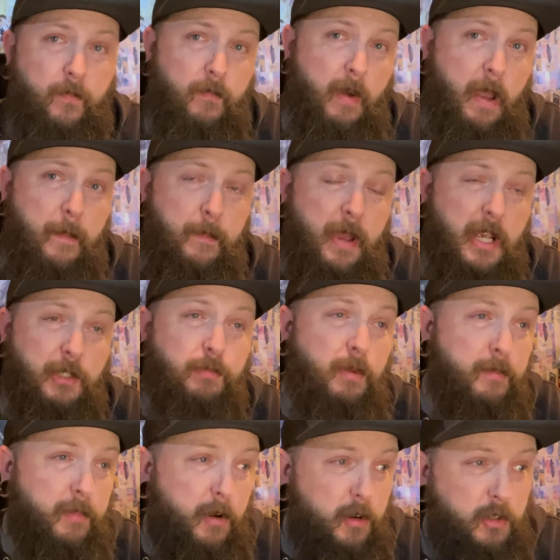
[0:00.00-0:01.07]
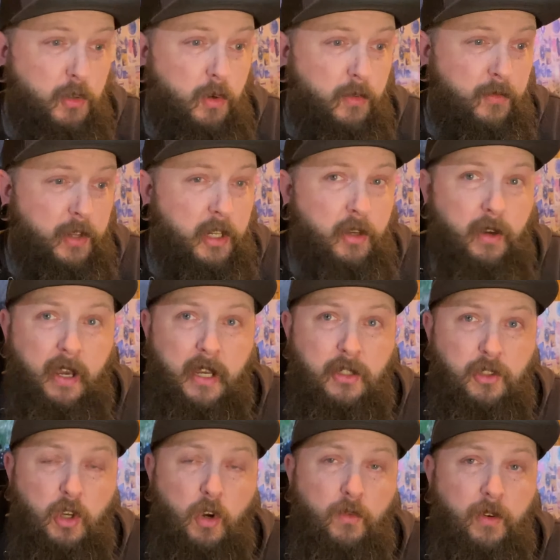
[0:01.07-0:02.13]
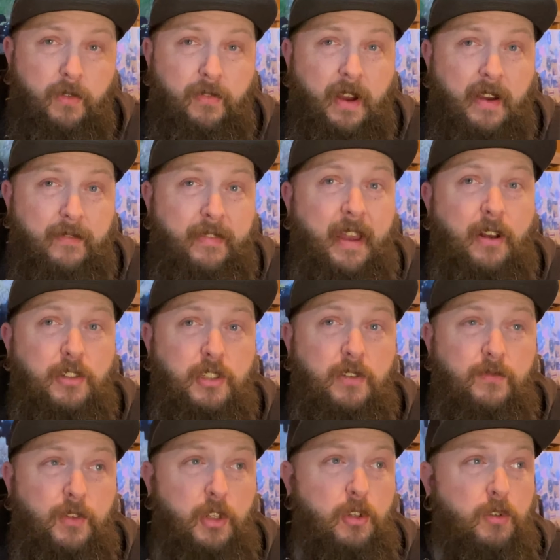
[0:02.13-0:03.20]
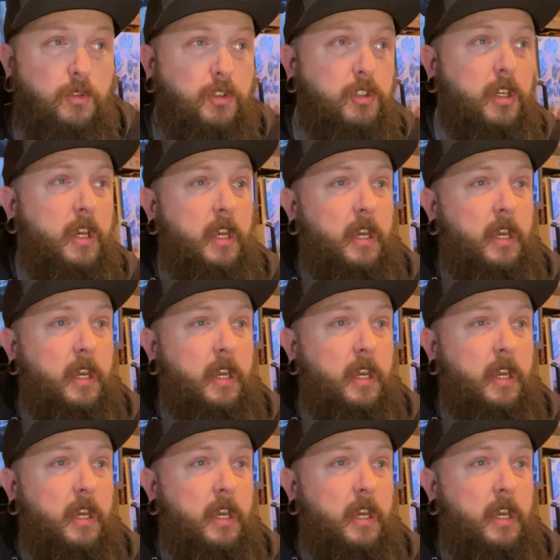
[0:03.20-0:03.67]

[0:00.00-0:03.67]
My basement bar tour video has over 5,000 views.